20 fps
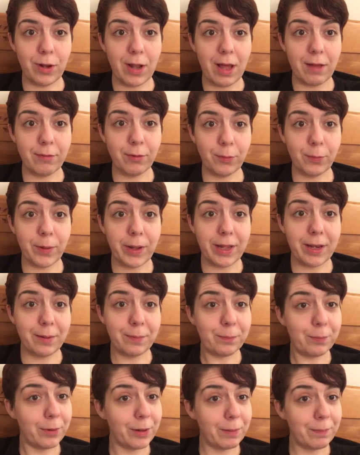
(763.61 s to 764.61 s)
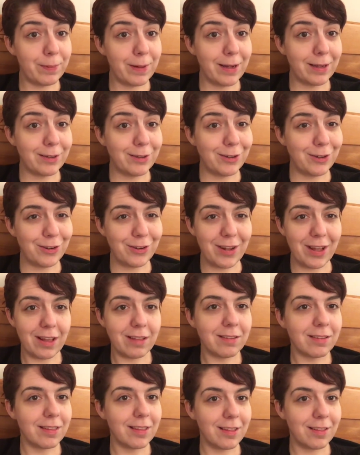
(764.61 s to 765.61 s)
have it weighed and bring it back to your
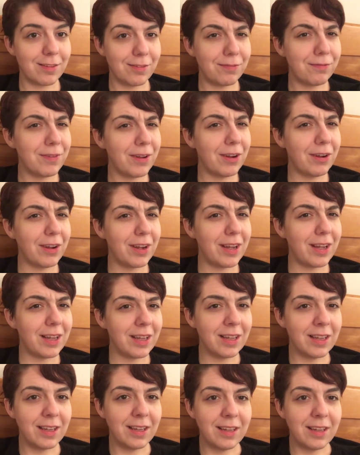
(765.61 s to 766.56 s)
desk. That's very,